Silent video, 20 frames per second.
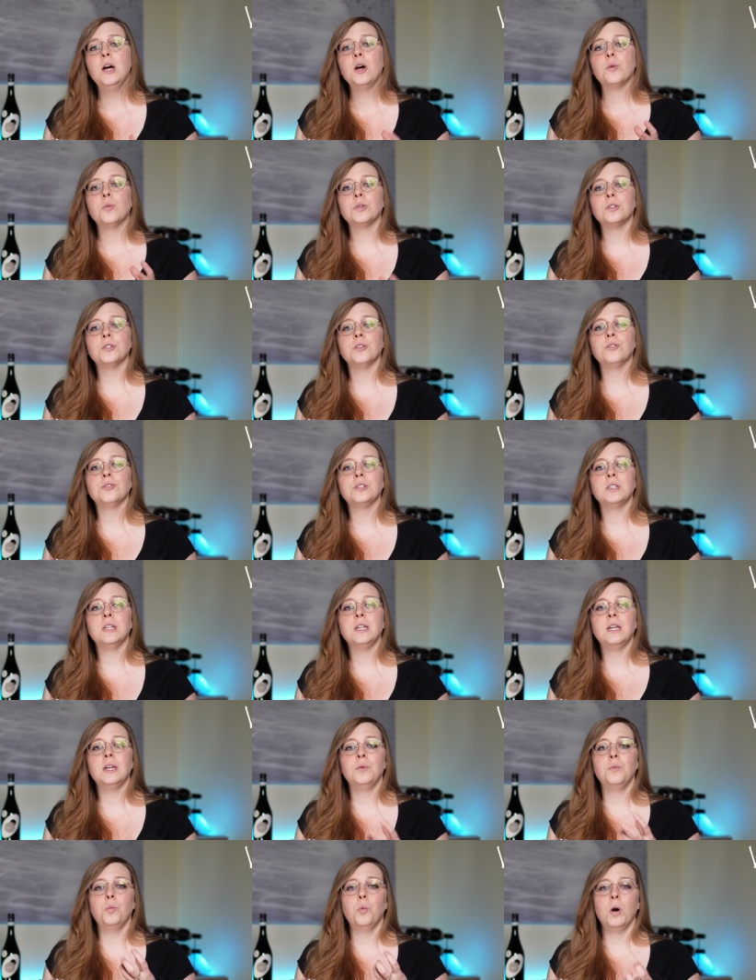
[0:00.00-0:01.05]
resulting
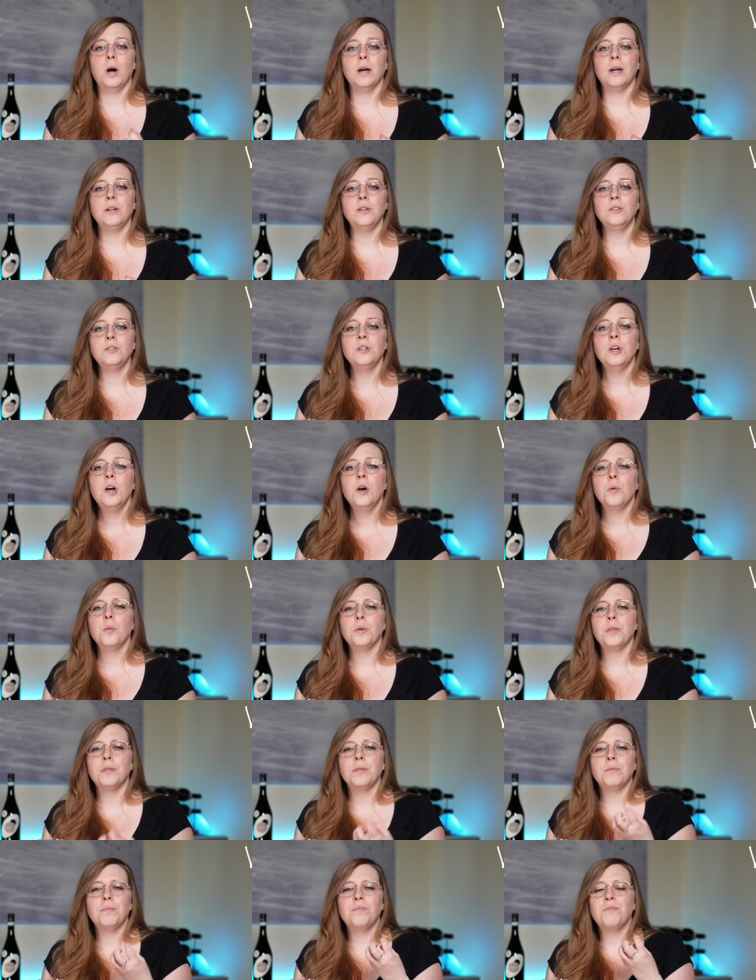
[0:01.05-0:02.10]
in wines
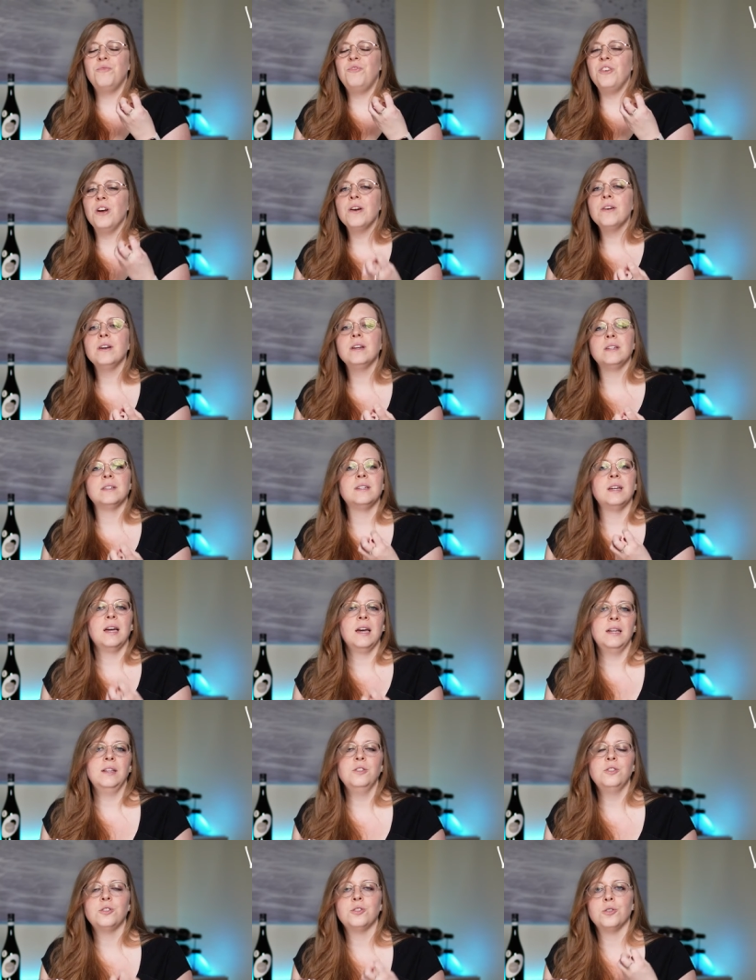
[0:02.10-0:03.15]
with very
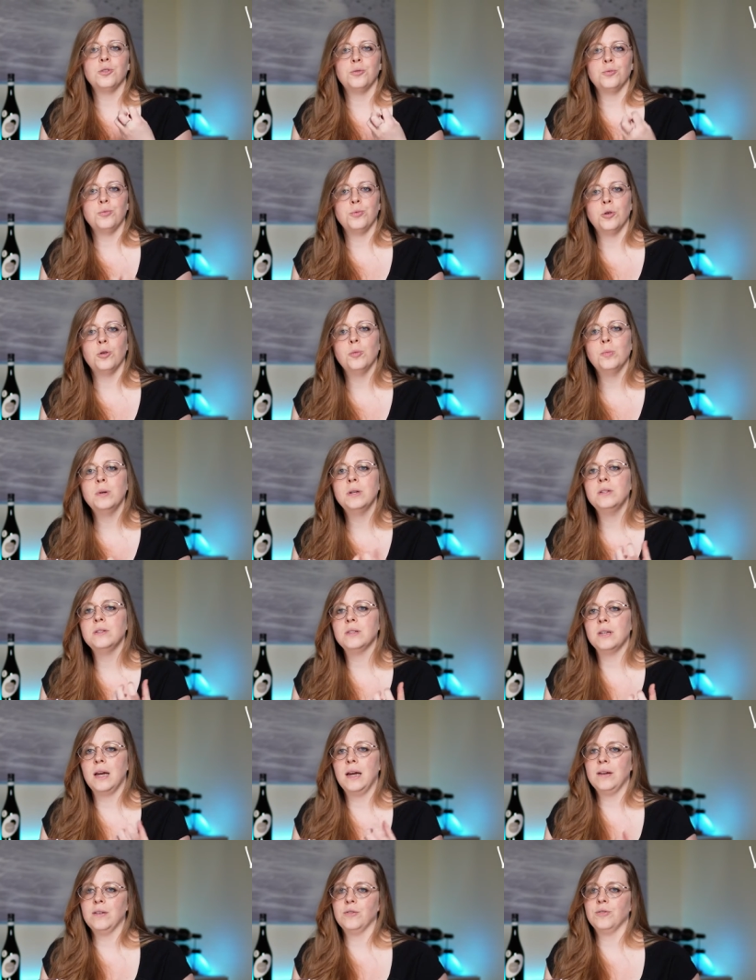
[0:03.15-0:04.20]
intense aromas
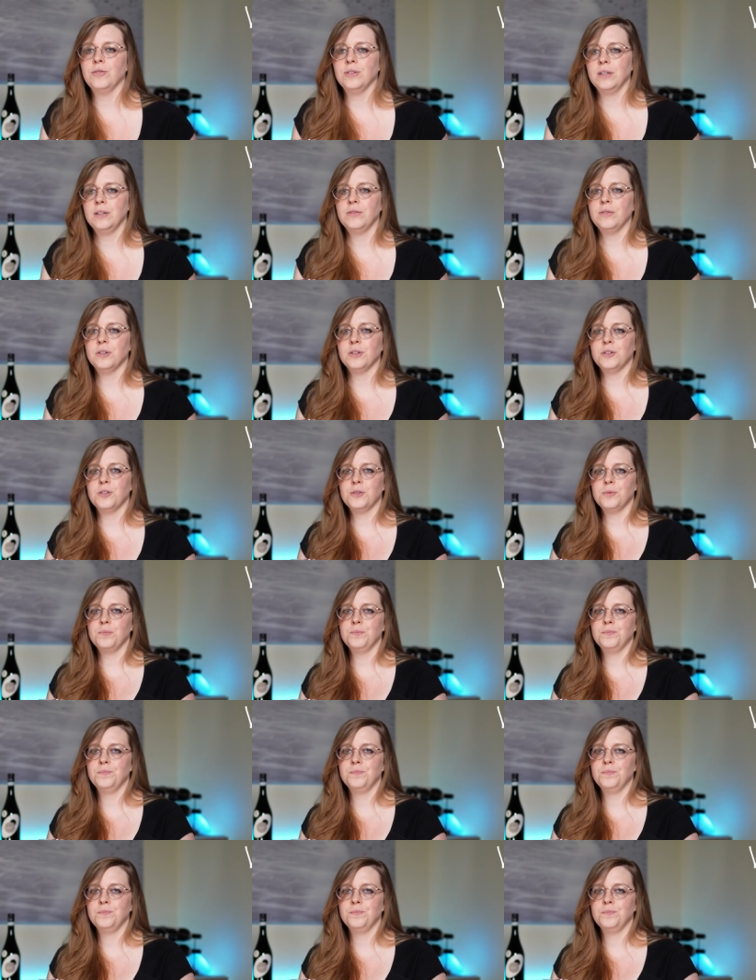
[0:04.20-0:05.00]
and flavors.